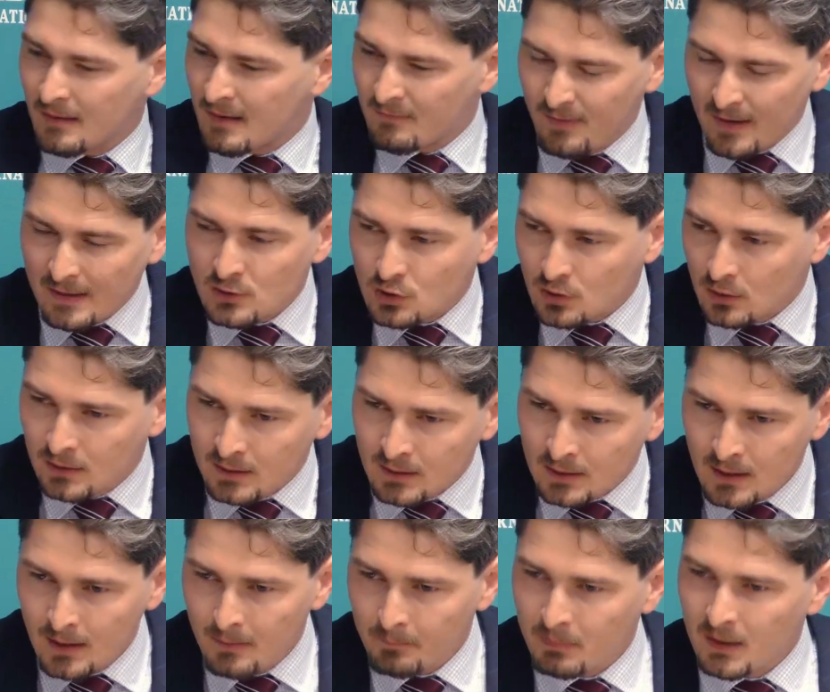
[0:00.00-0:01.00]

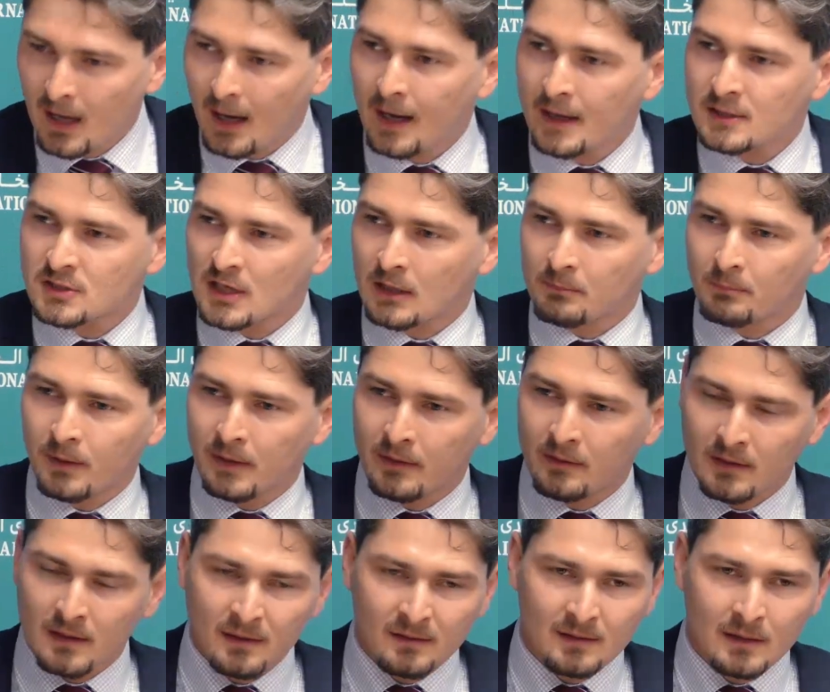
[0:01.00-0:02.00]
eventually be hijacked
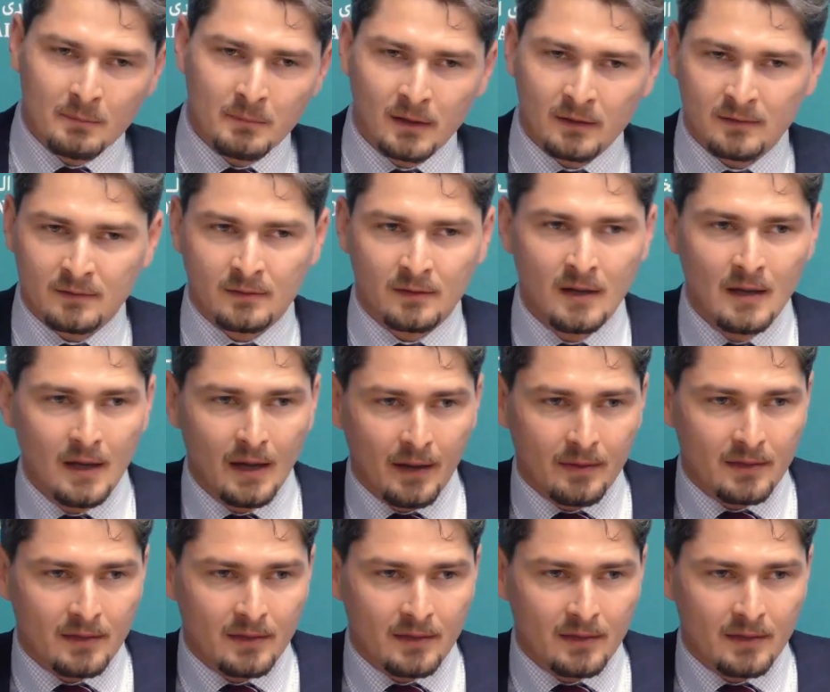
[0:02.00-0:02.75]
by the Islamists